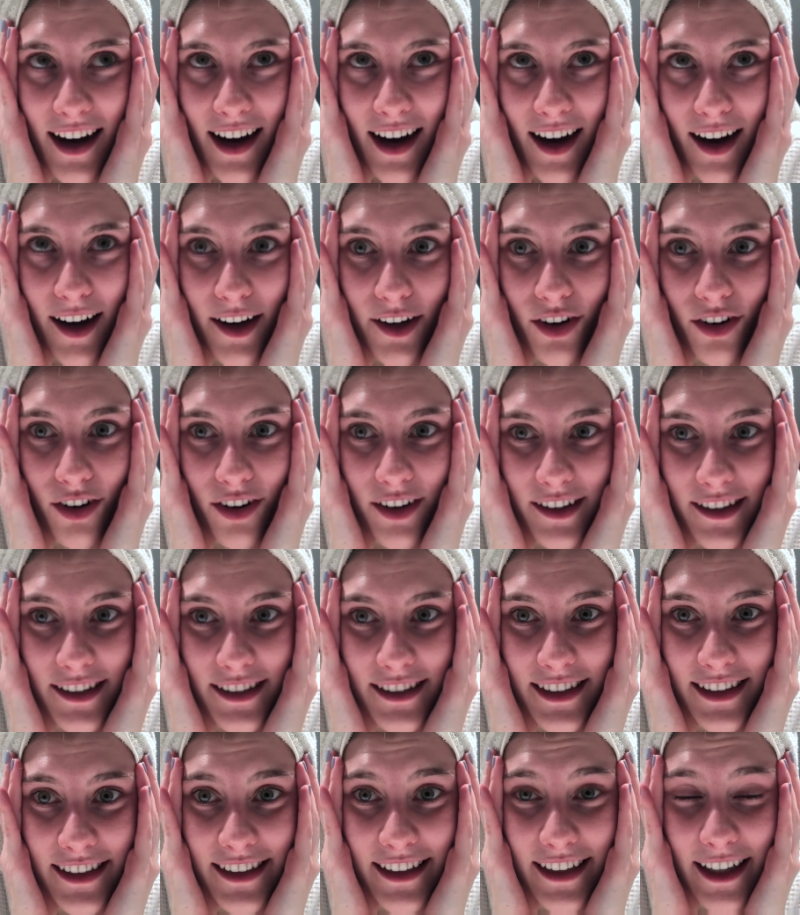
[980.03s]
I
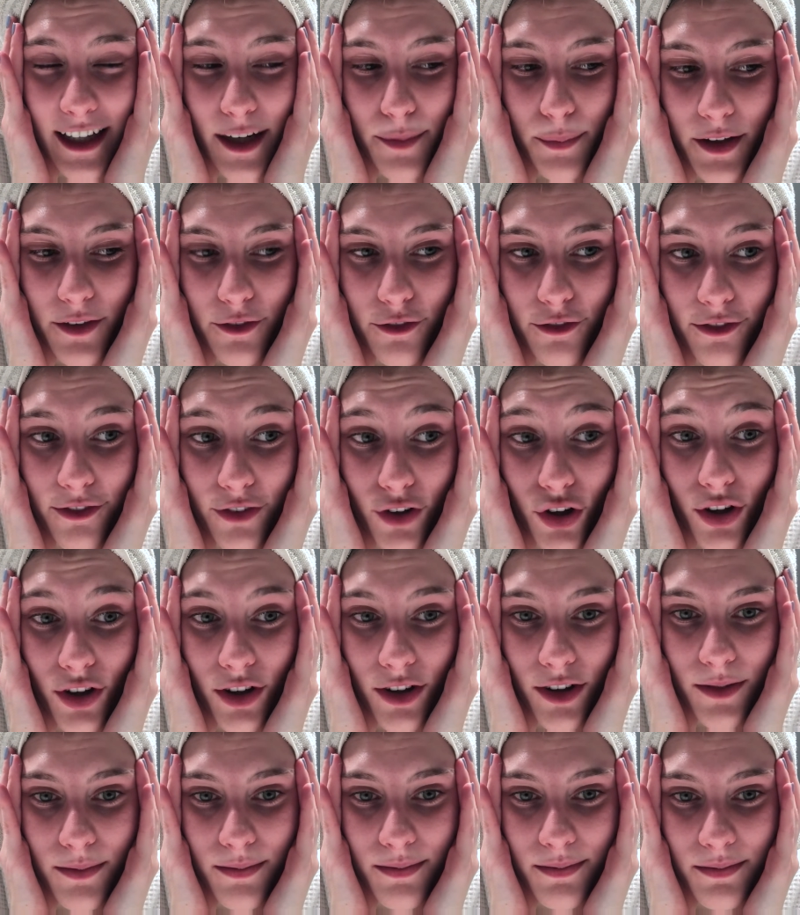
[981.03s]
honestly think I've been
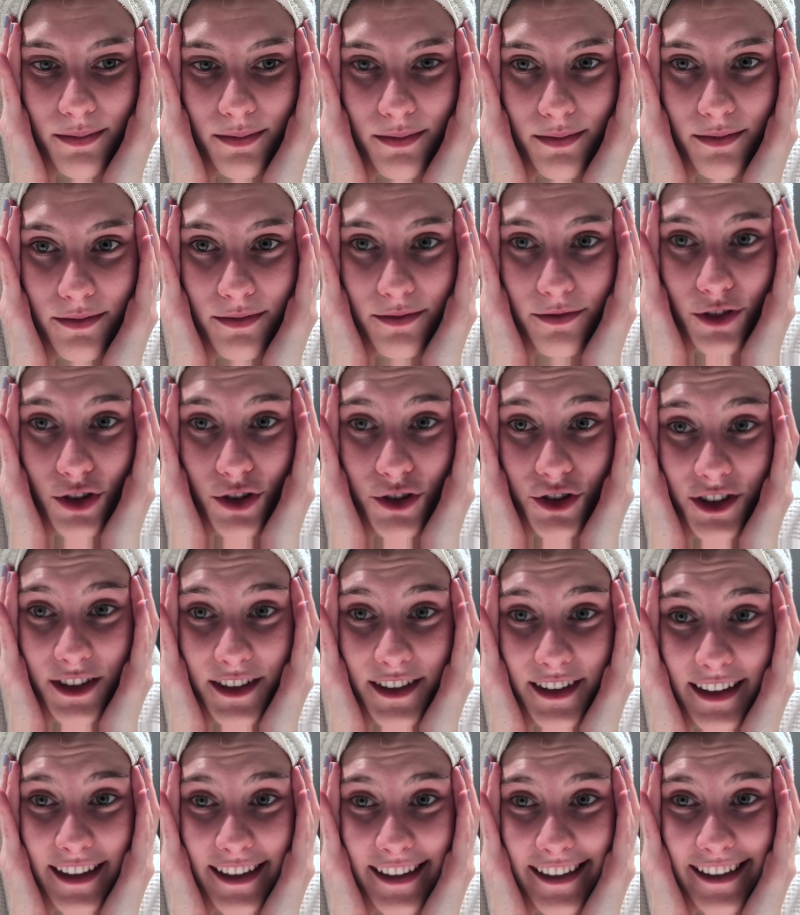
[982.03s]
full for just
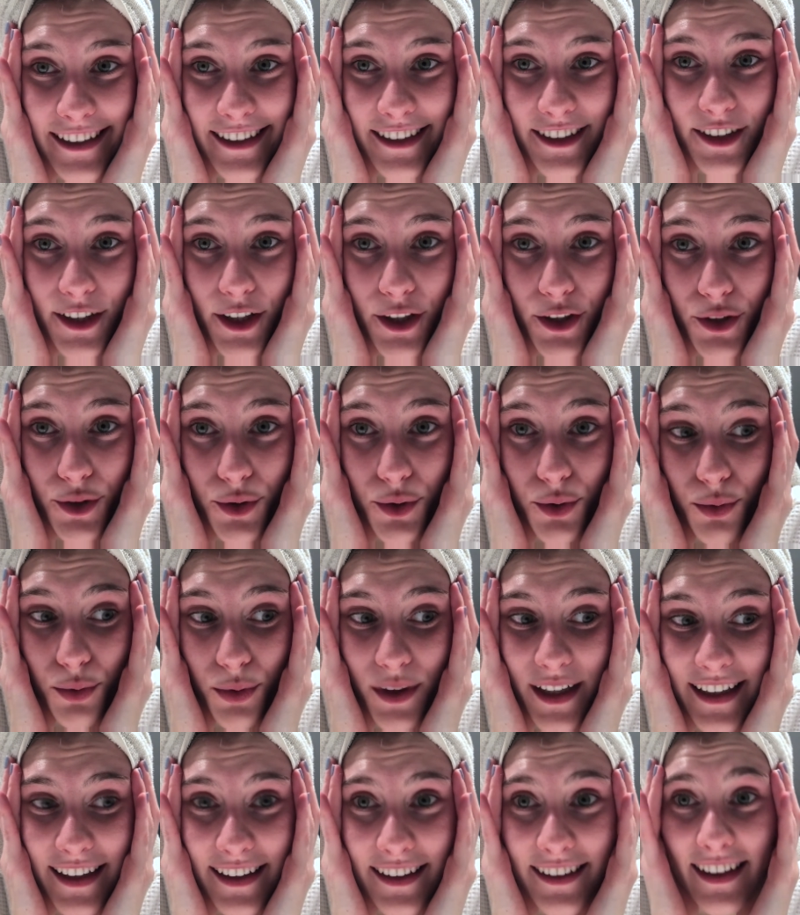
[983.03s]
like 2
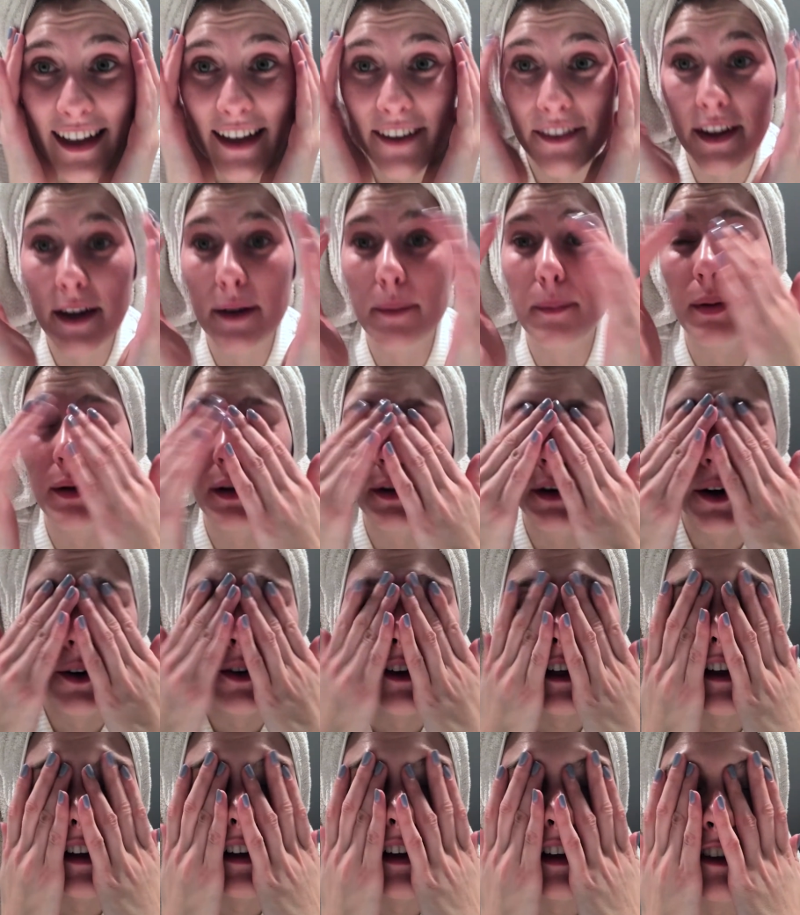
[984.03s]
weeks and like
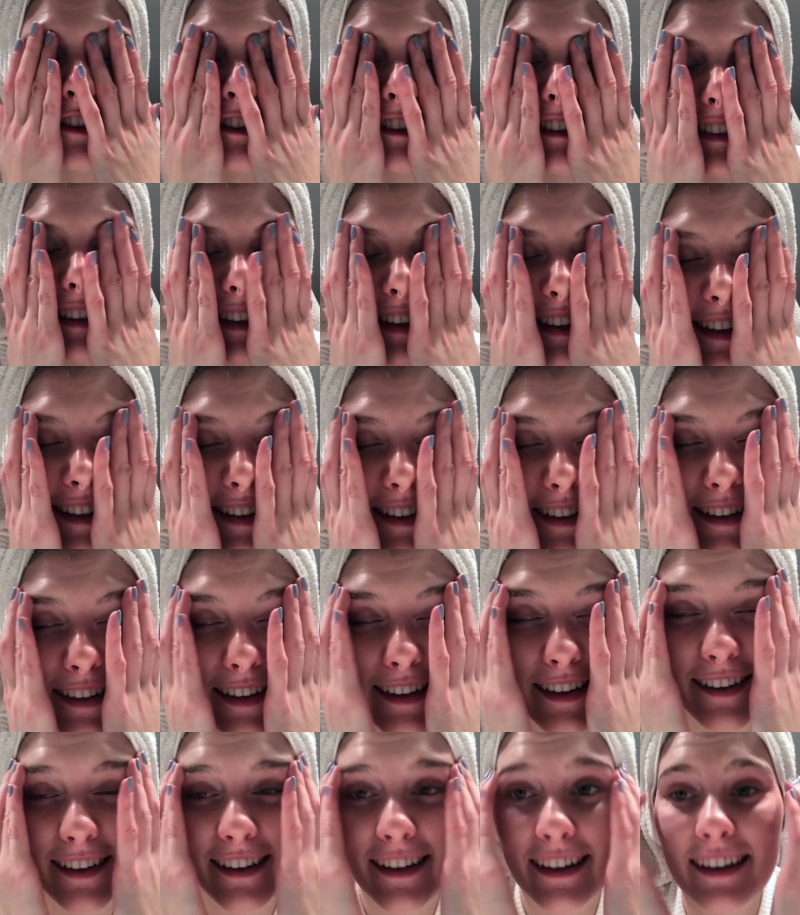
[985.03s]
bloated and just like
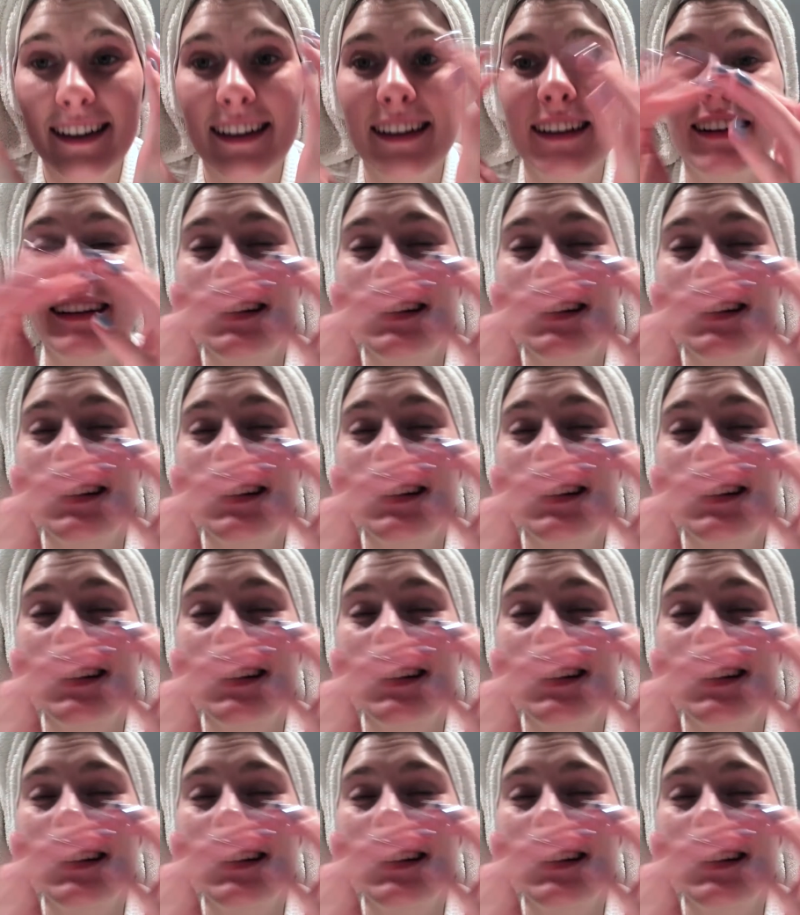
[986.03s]
not,